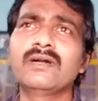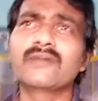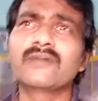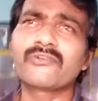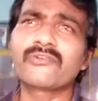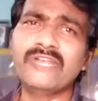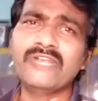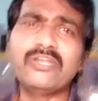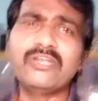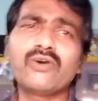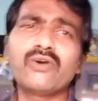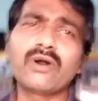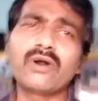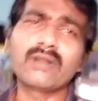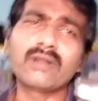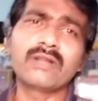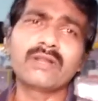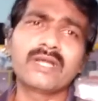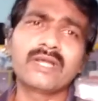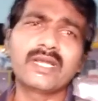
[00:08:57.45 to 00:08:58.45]
recall
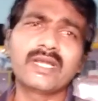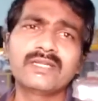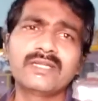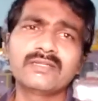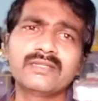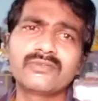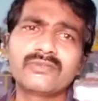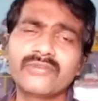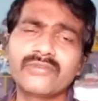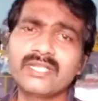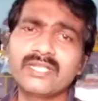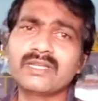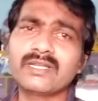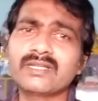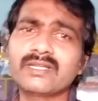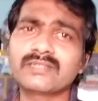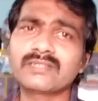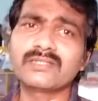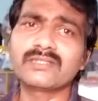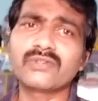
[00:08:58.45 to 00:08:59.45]
and
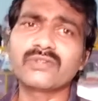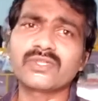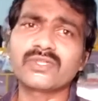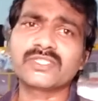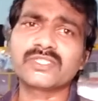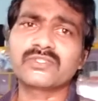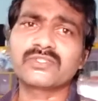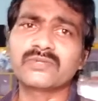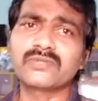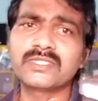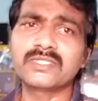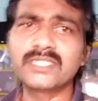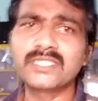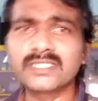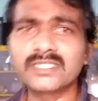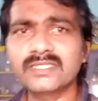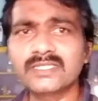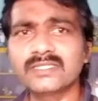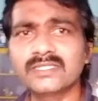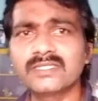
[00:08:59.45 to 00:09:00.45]
recollect the
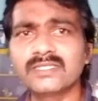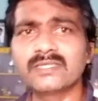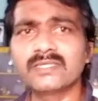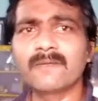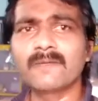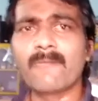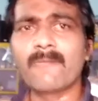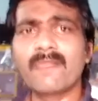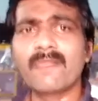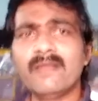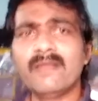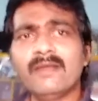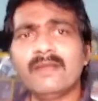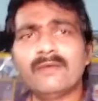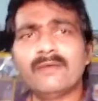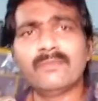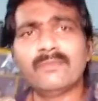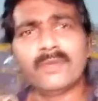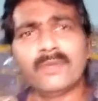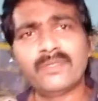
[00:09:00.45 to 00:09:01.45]
nostalgic
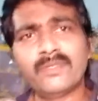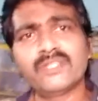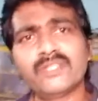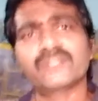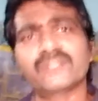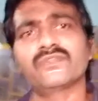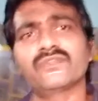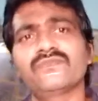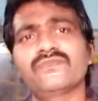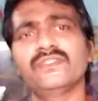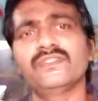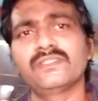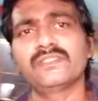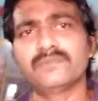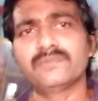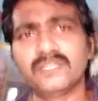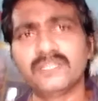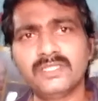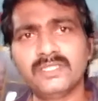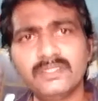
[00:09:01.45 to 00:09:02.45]
memories of his
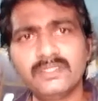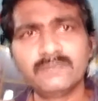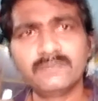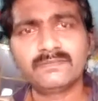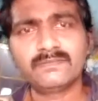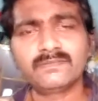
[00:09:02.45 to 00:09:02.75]
mother.